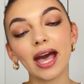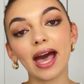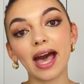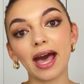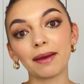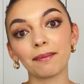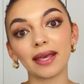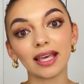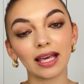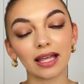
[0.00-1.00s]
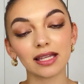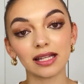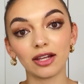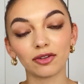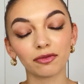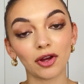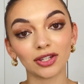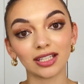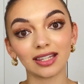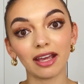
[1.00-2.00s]
I'm making a lot of
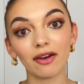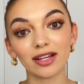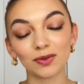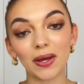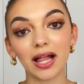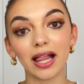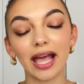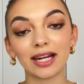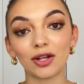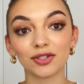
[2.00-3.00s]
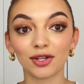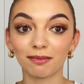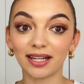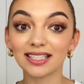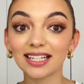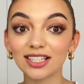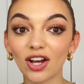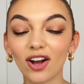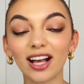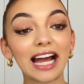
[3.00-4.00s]
content there as well, and also on my
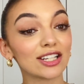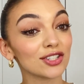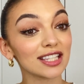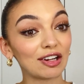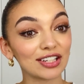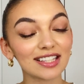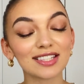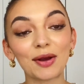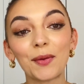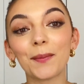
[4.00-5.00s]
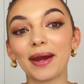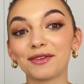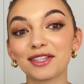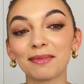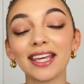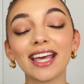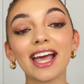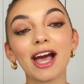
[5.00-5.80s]
TikTok. I just started, so bear with me.